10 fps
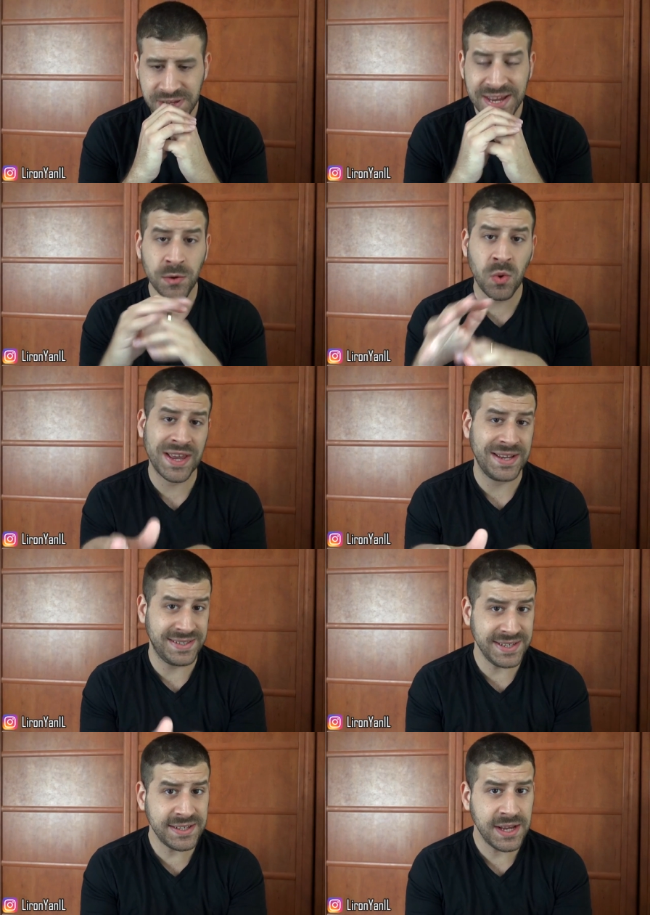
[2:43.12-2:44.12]
And what I
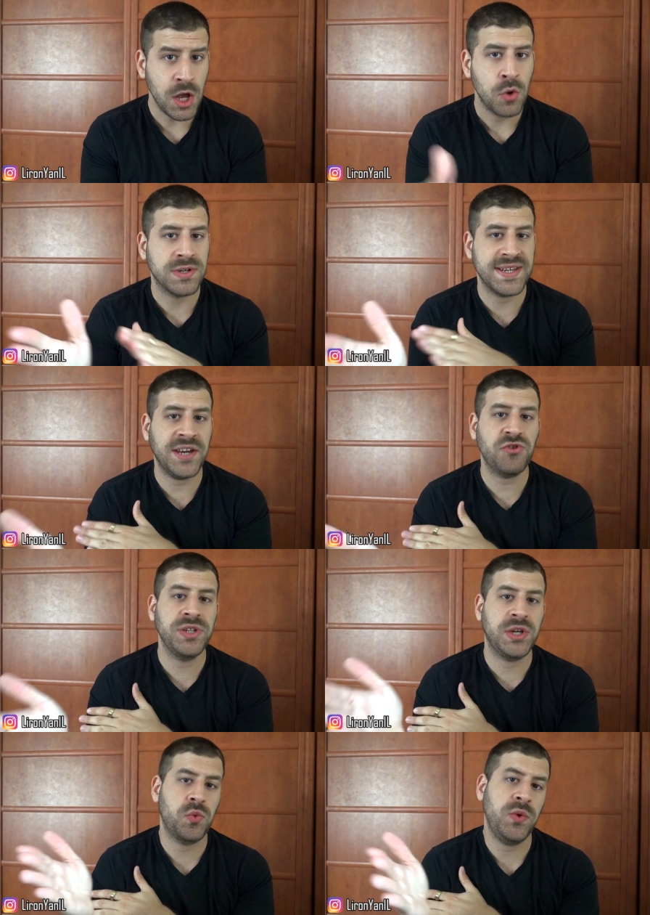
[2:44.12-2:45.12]
did was
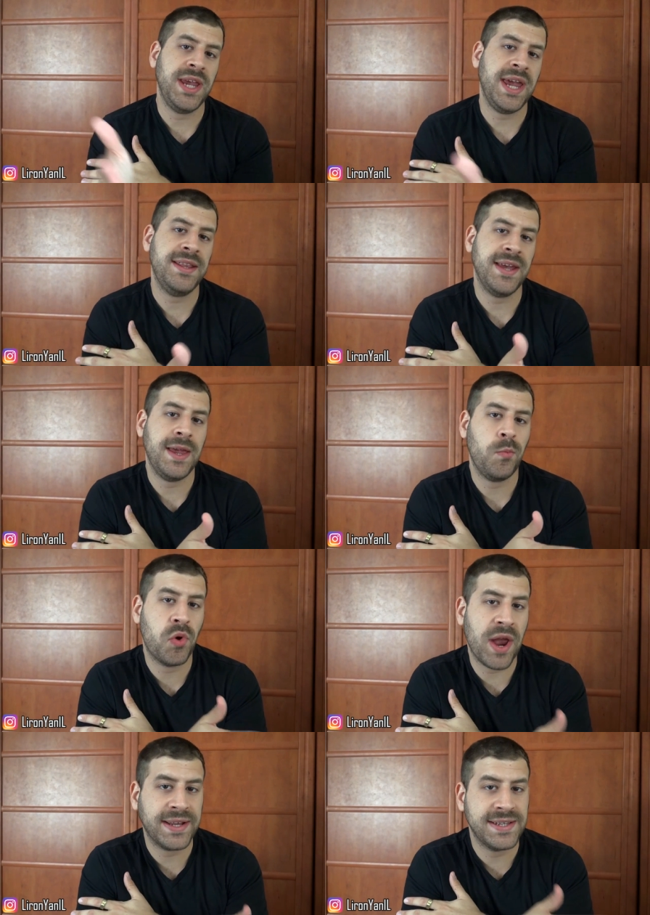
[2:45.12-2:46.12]
actually create a
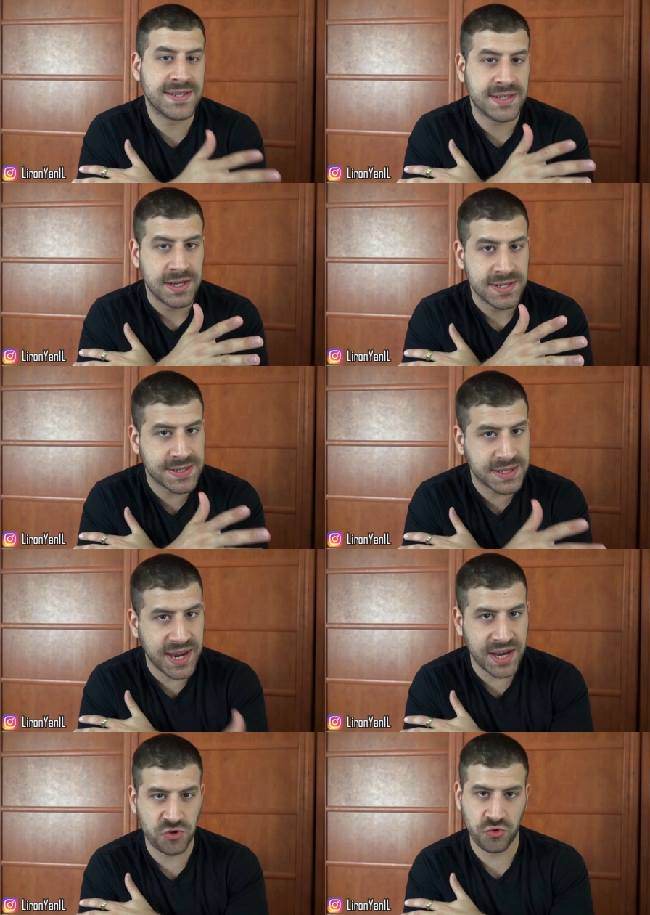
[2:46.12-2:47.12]
practice
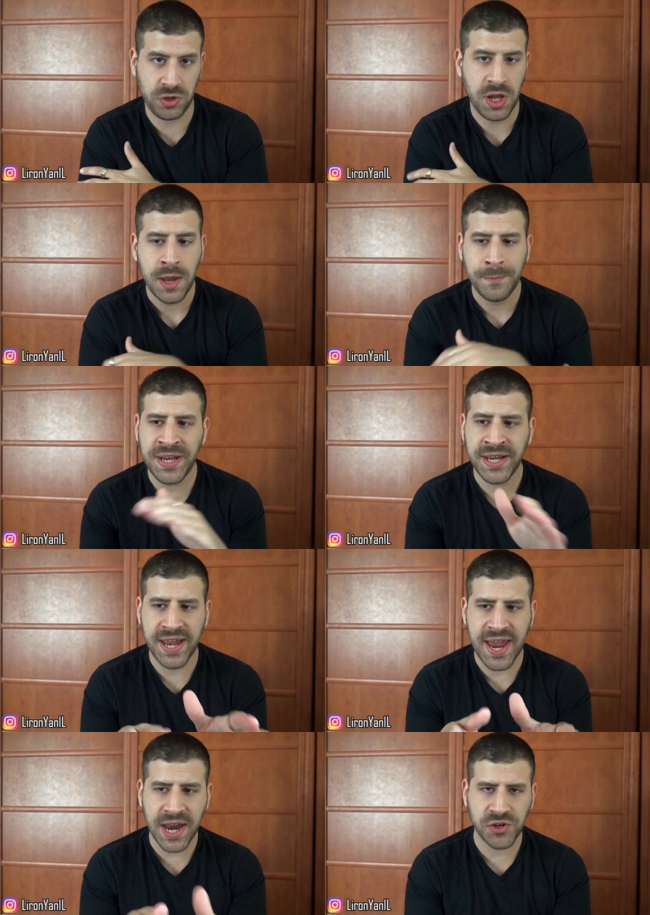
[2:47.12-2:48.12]
schedule, meaning
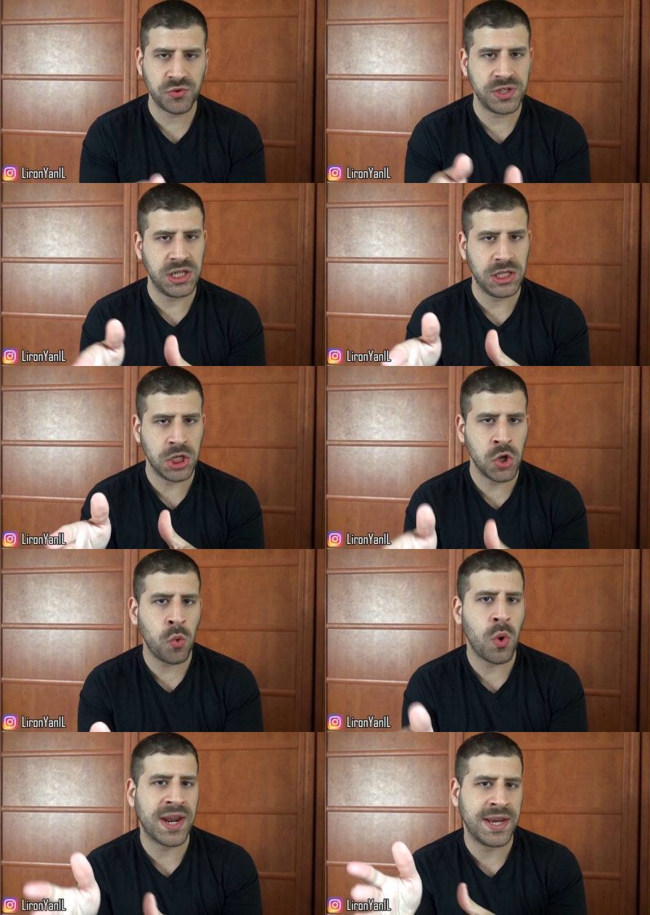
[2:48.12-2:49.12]
I actually know
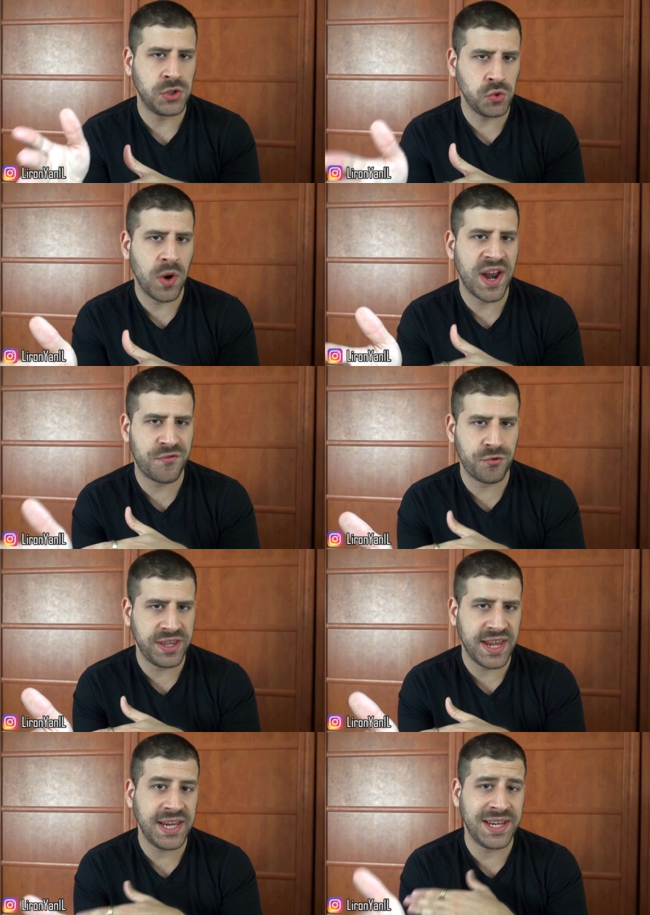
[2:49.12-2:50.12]
what I do every
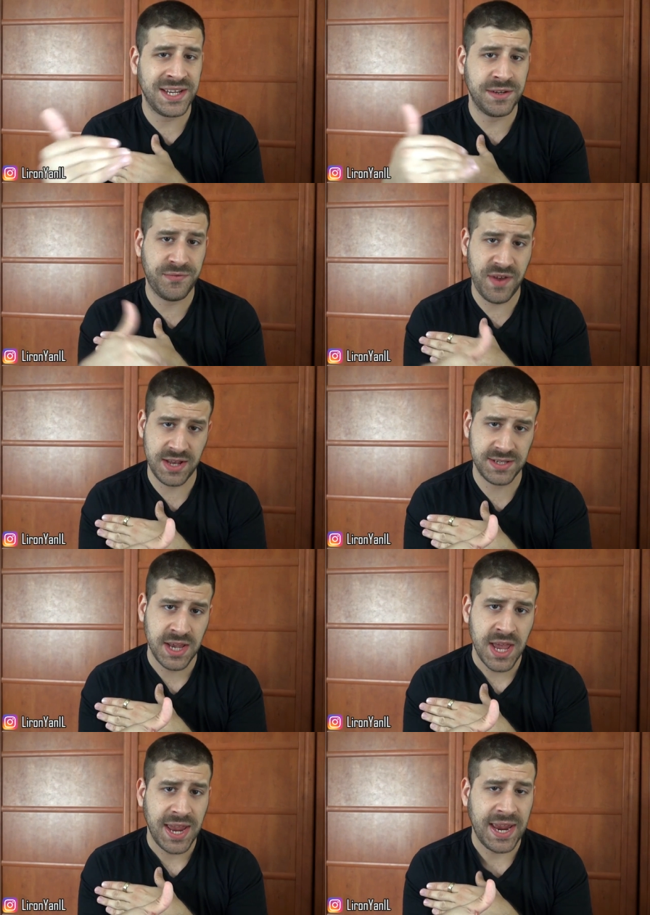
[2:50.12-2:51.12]
day in advance.